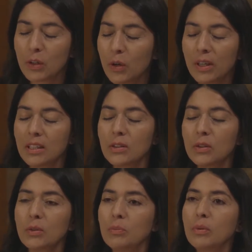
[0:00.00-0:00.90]
So
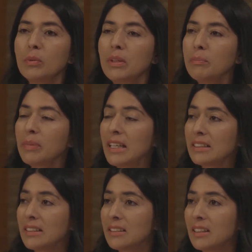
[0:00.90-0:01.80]
for me to go to
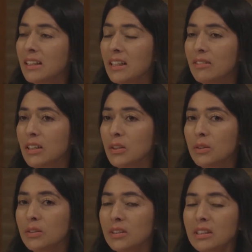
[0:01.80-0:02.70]
retreat and hear
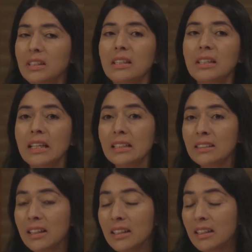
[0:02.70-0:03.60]
of the stories of
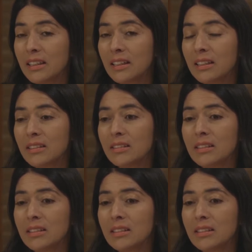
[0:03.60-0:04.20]
the women who